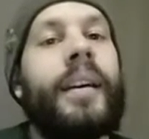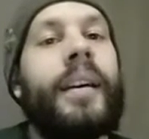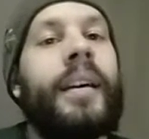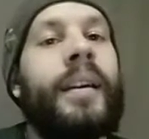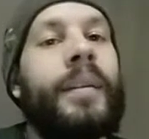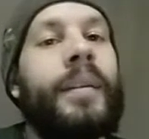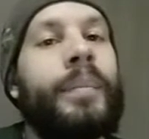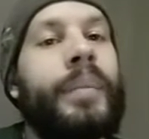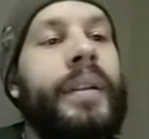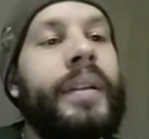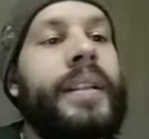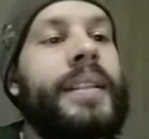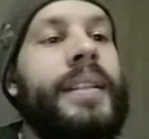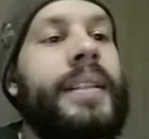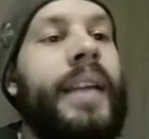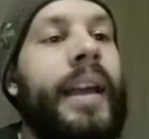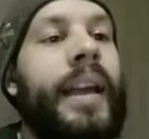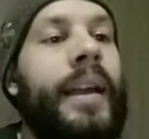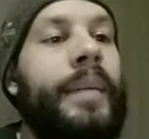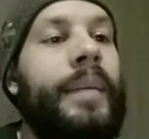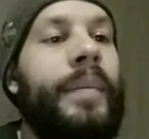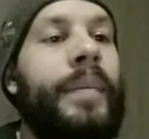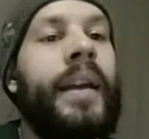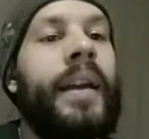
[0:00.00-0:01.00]
Blitz
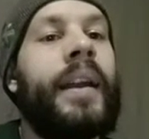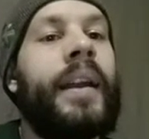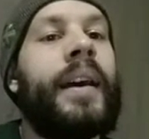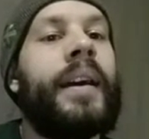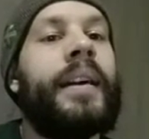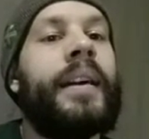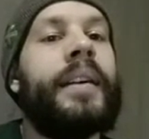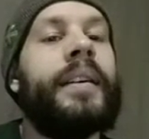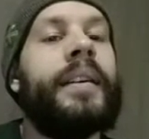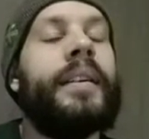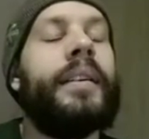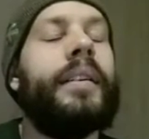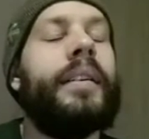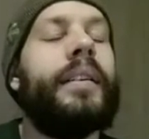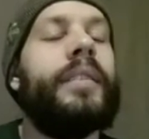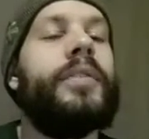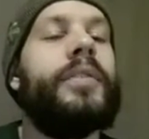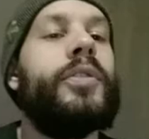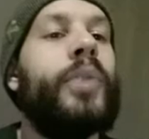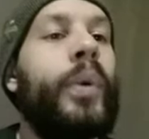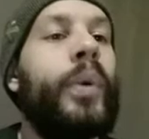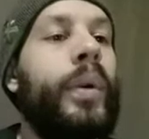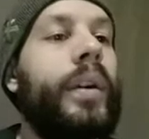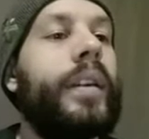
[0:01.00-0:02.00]
game that I
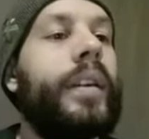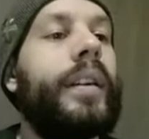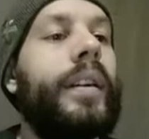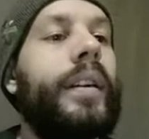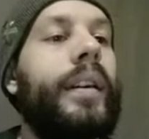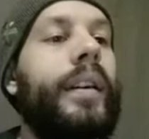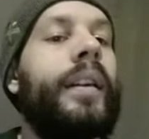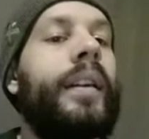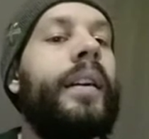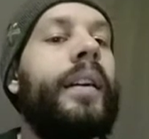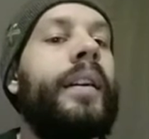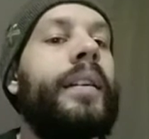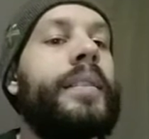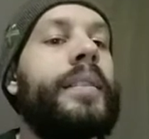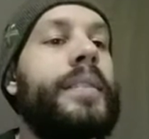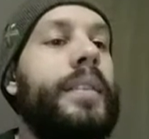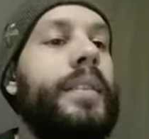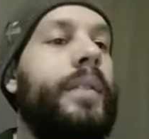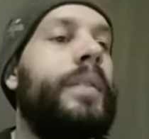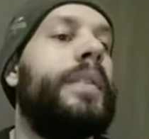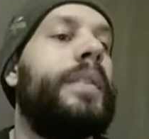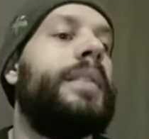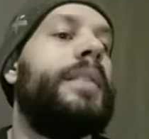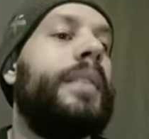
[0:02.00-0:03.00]
took
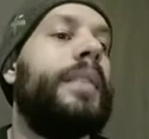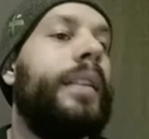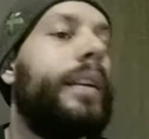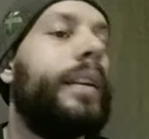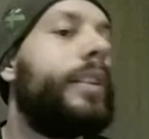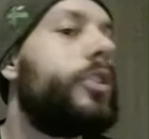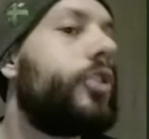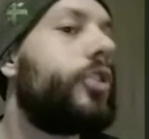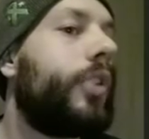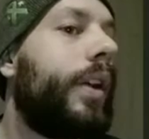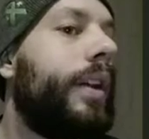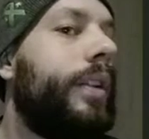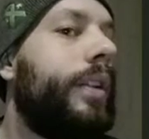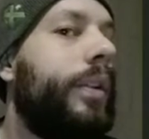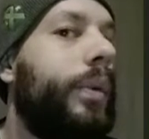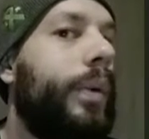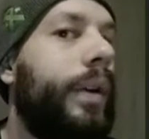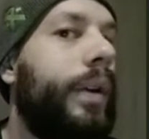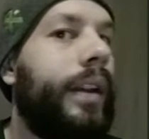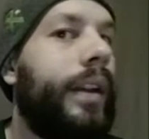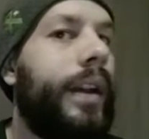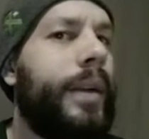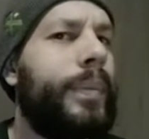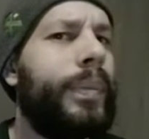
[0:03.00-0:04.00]
serious and tried to
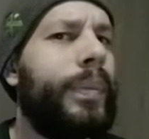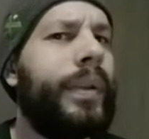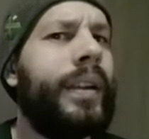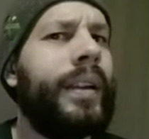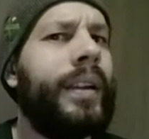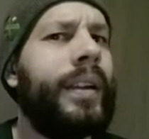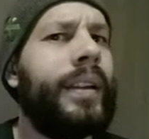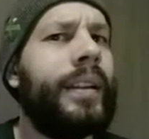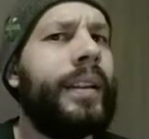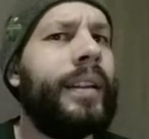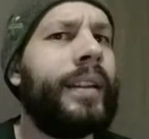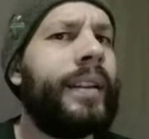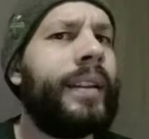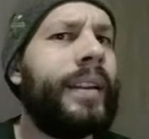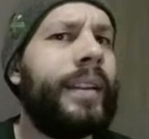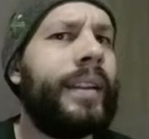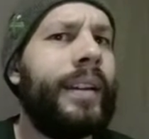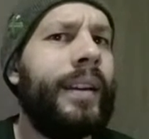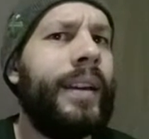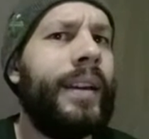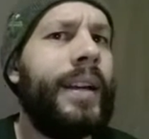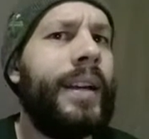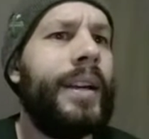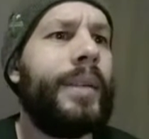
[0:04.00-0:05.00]
win. I played
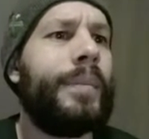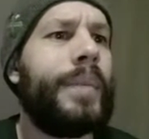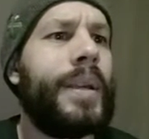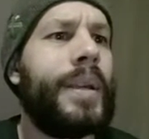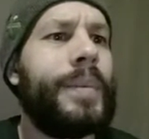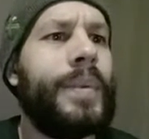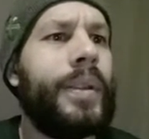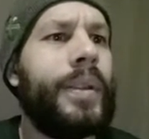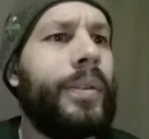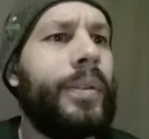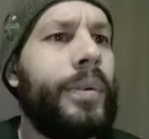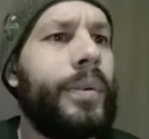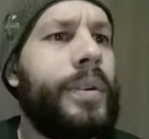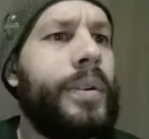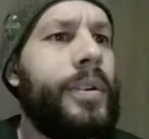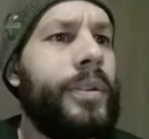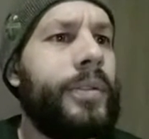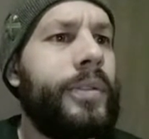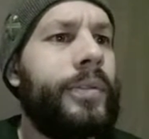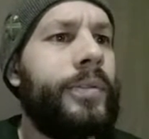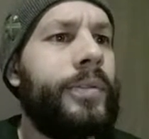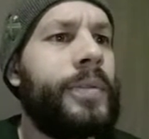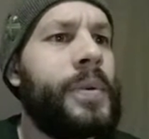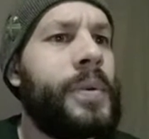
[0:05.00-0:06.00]
maybe 3 or
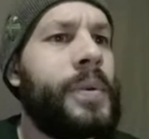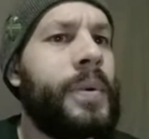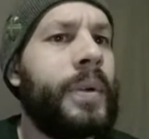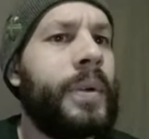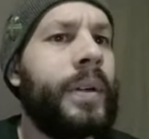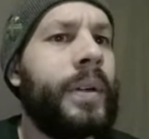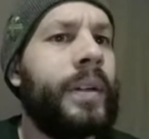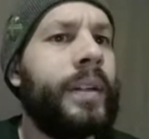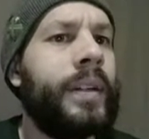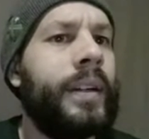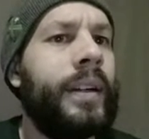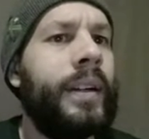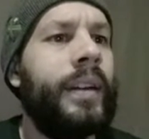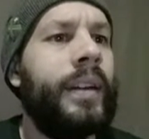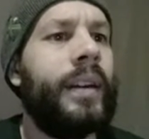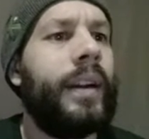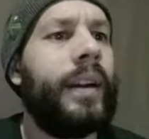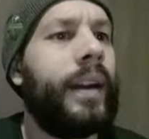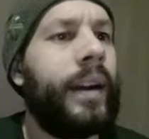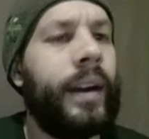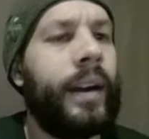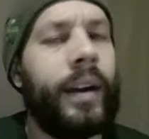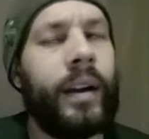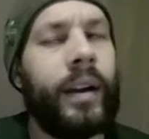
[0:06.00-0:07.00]
4
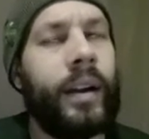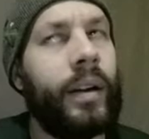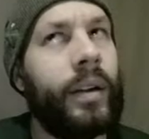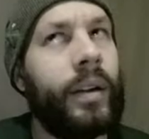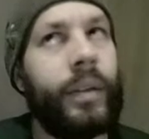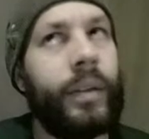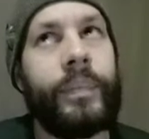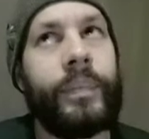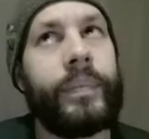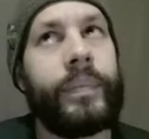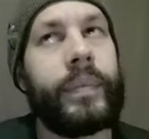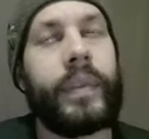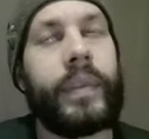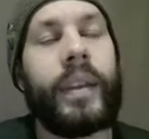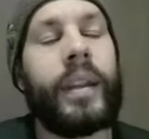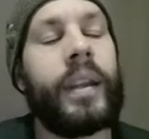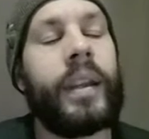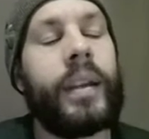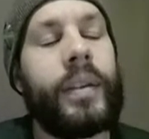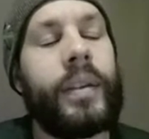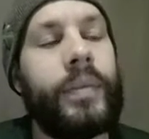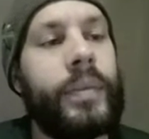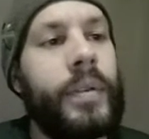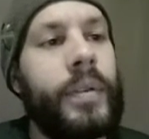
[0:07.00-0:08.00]

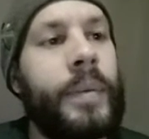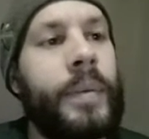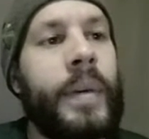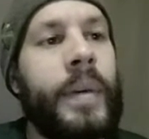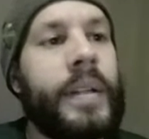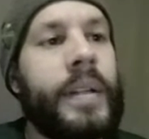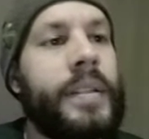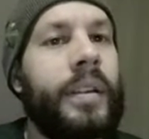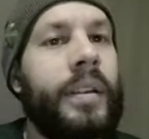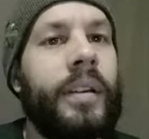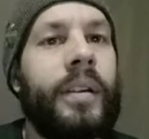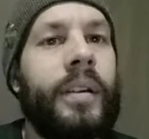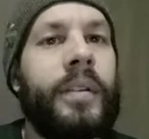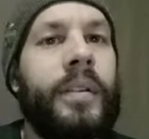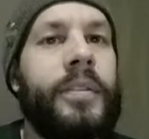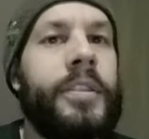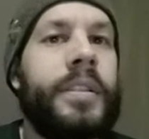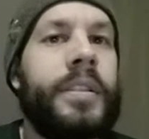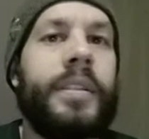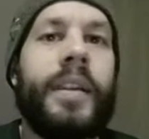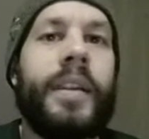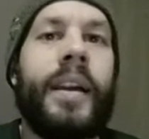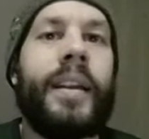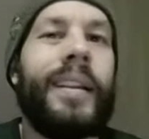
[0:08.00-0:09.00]
a few months ago,
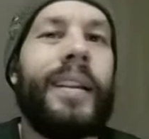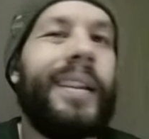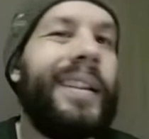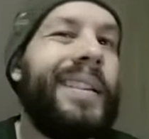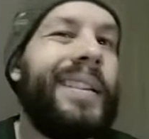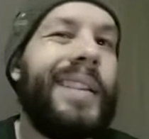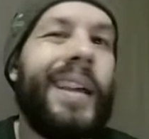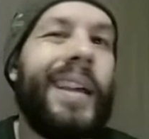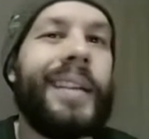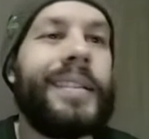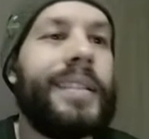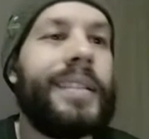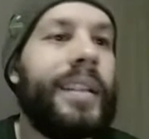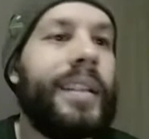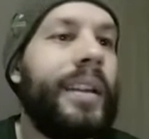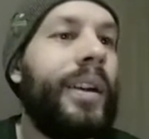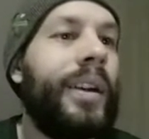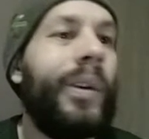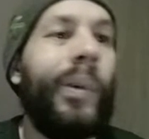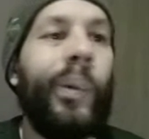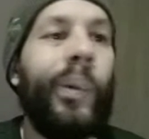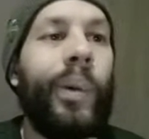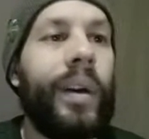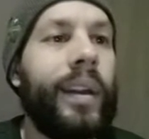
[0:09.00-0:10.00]
just kind of testing
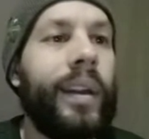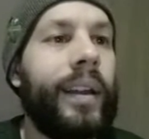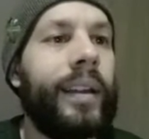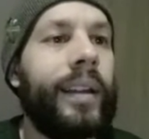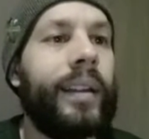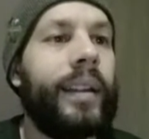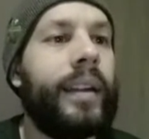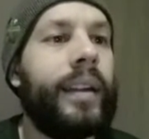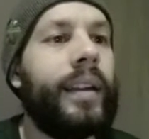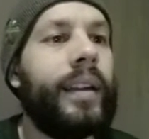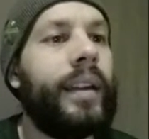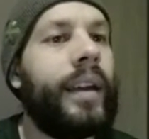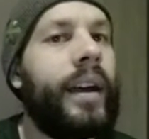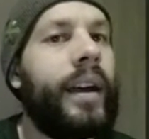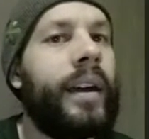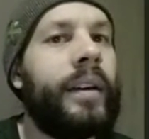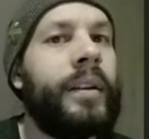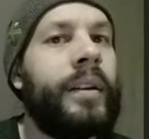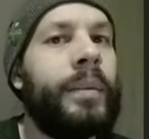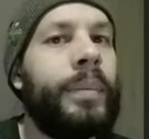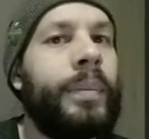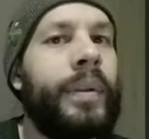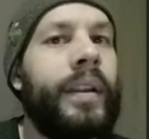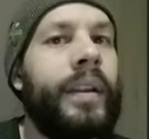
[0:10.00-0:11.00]
out what I like, how
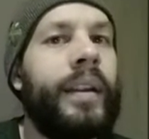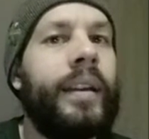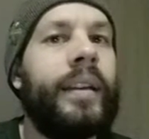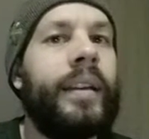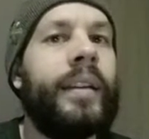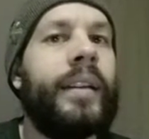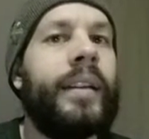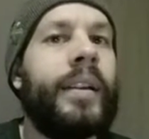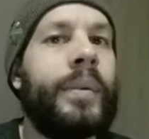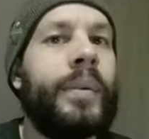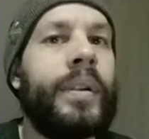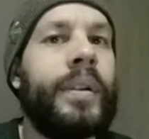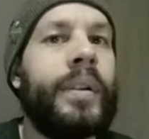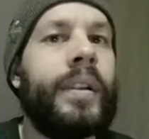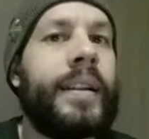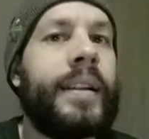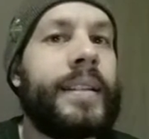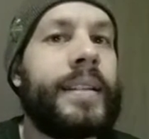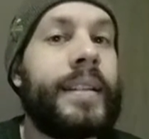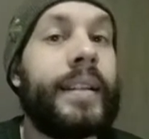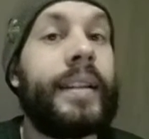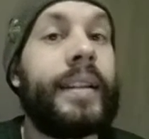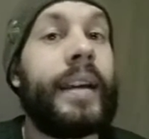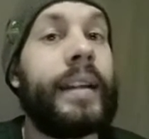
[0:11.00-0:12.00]
to play, and I
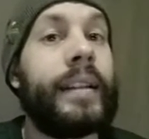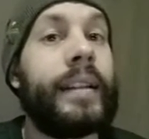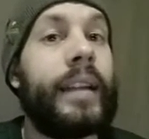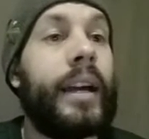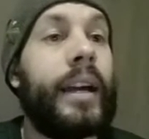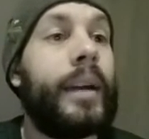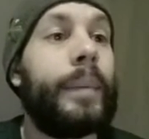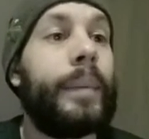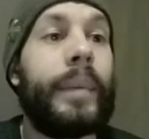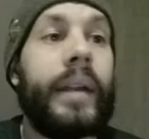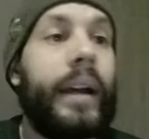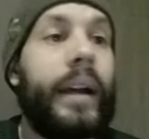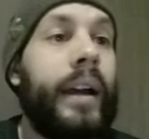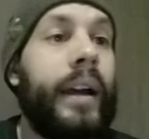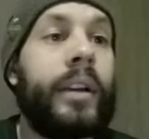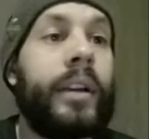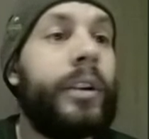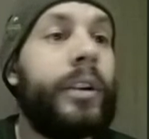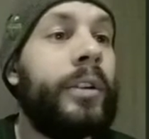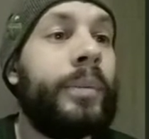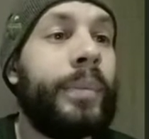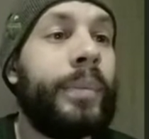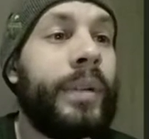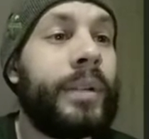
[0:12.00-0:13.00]
realized at that time that I
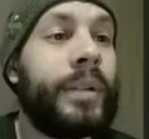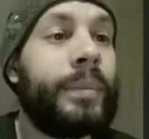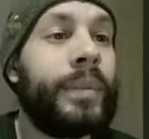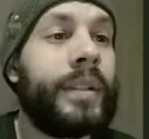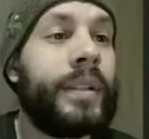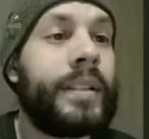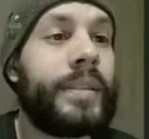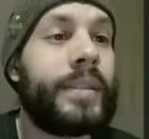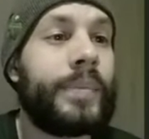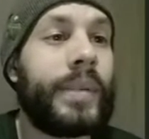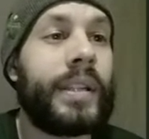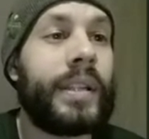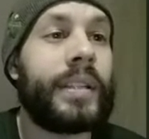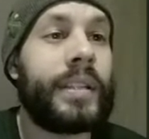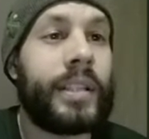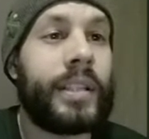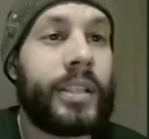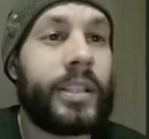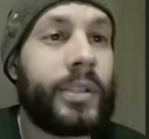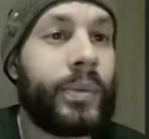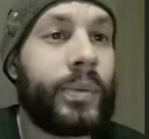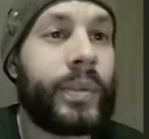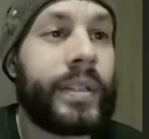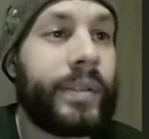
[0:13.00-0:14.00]
couldn't play Blitz because I
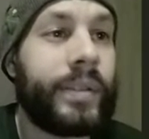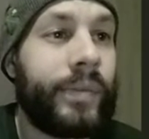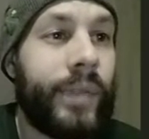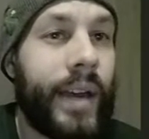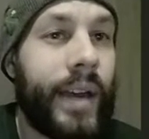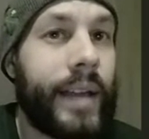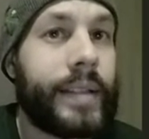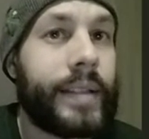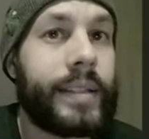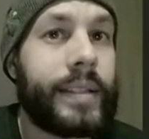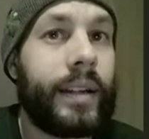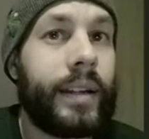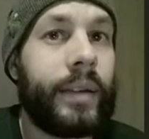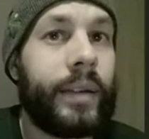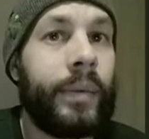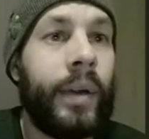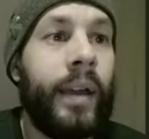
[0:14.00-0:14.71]
just wasn't fast enough.